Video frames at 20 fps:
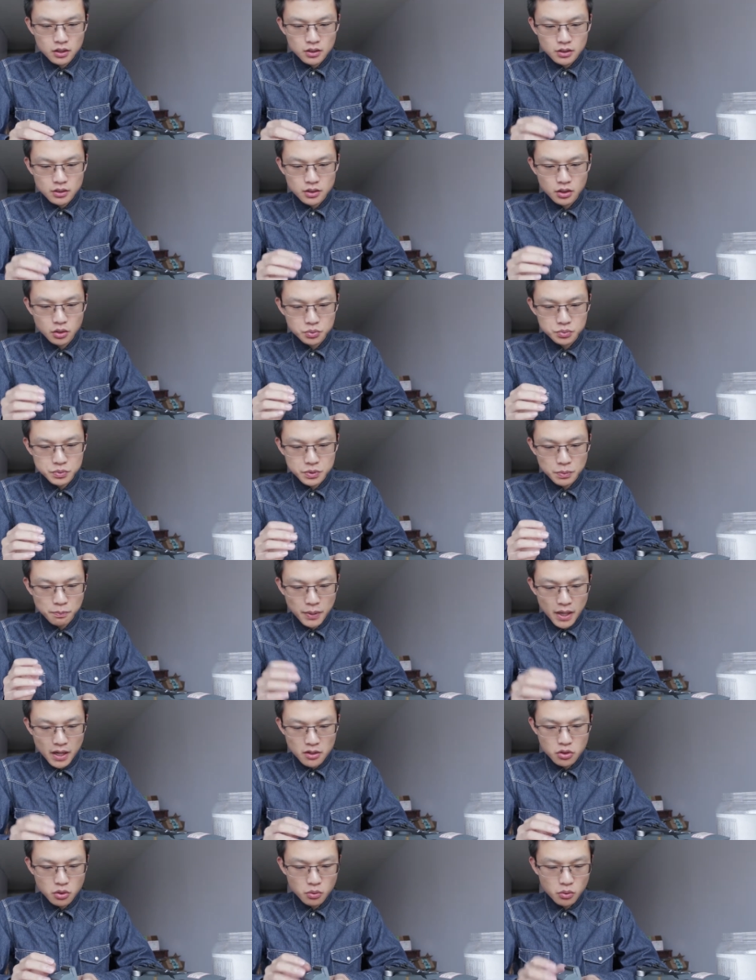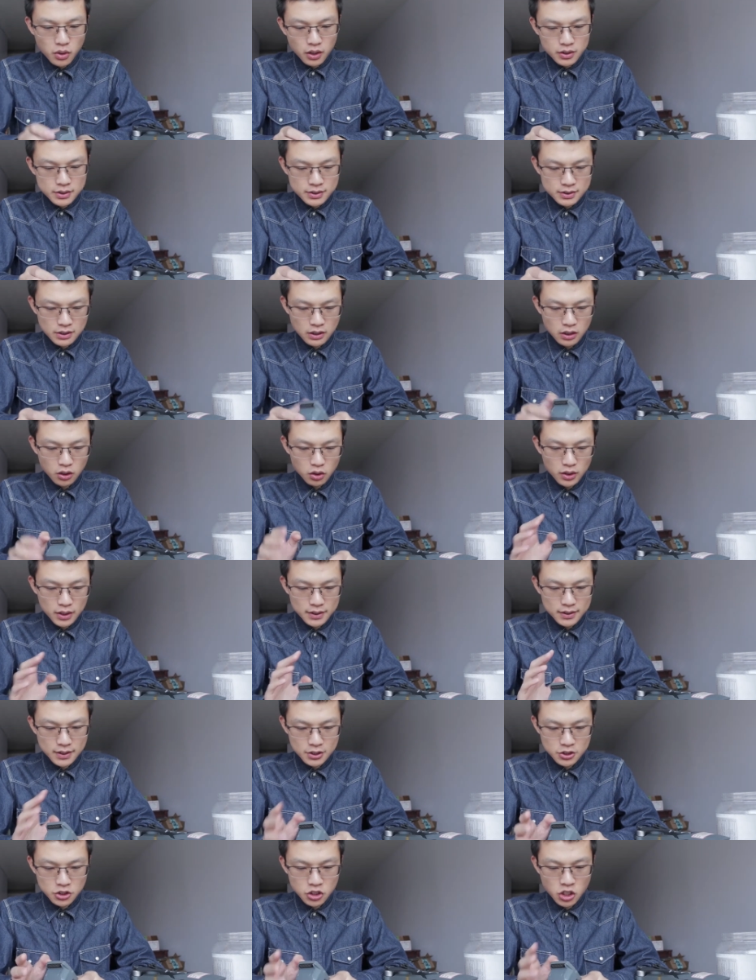So the battery will slowly
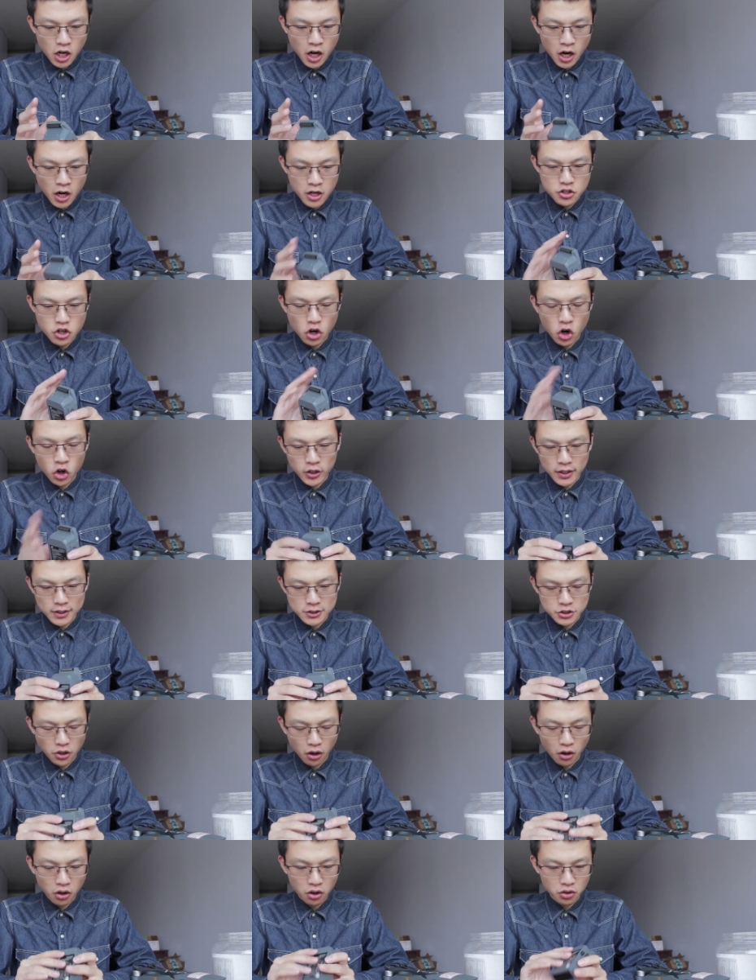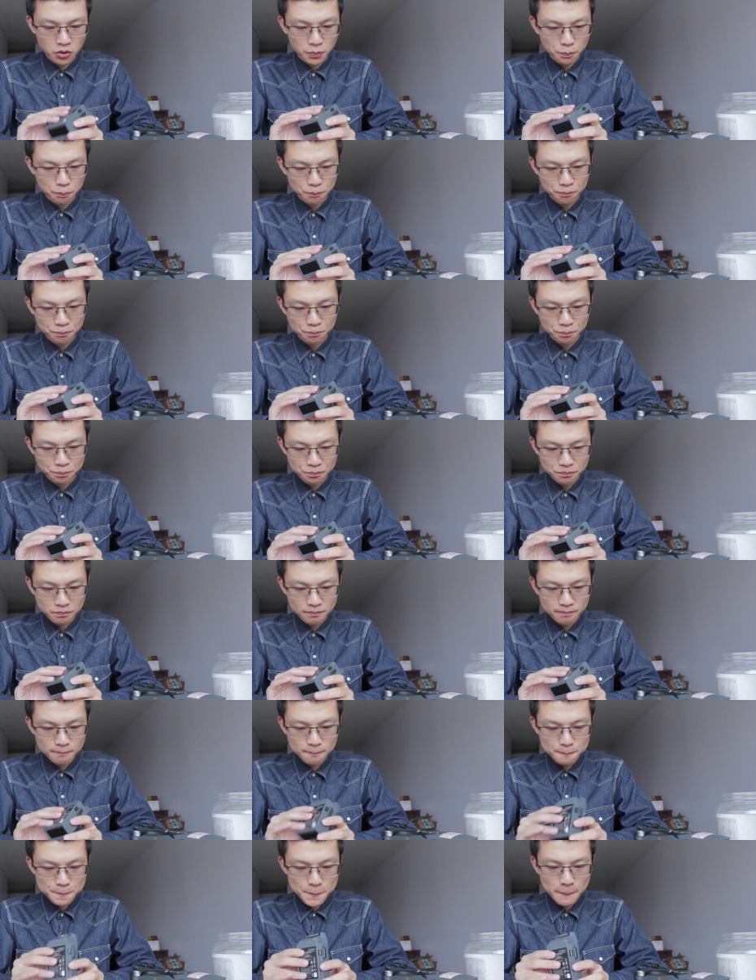discharge on its own,
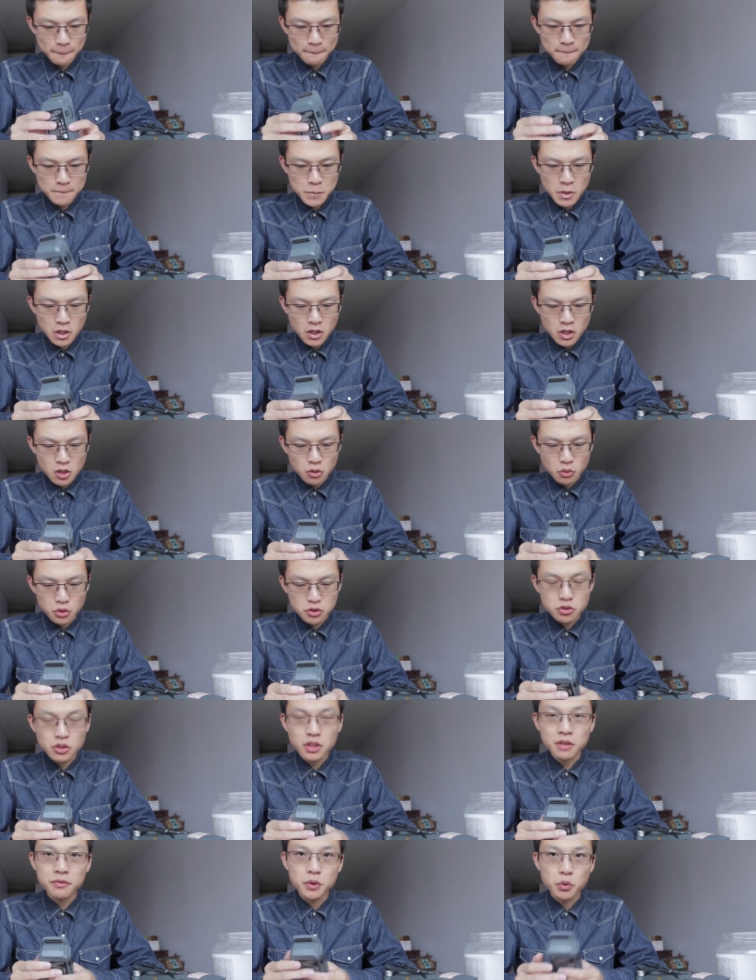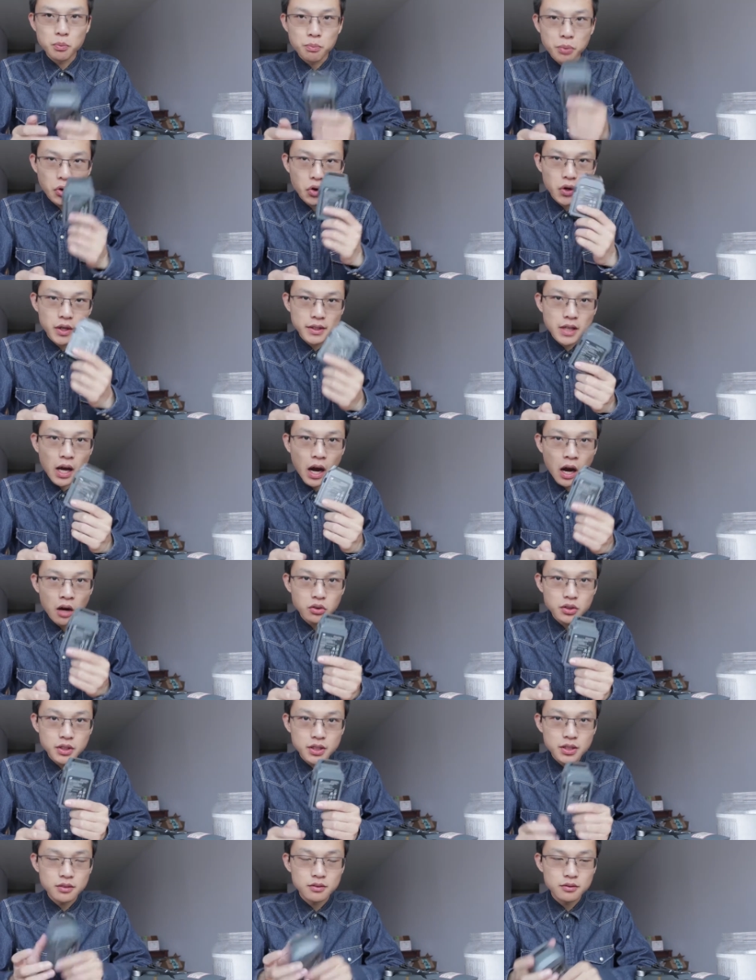which if you pull it
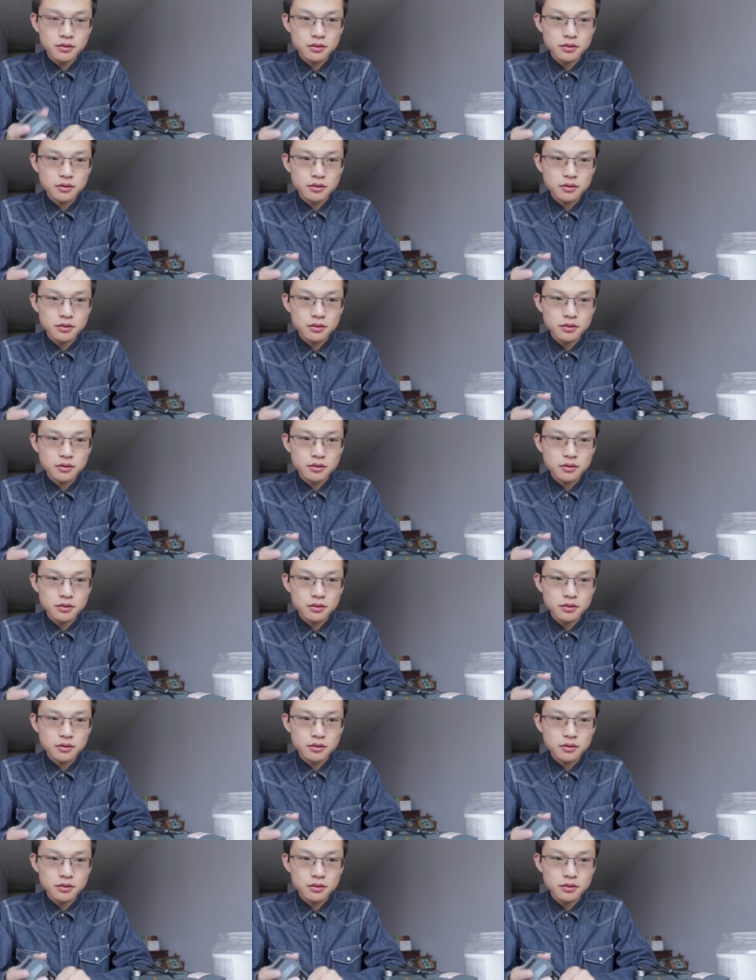out,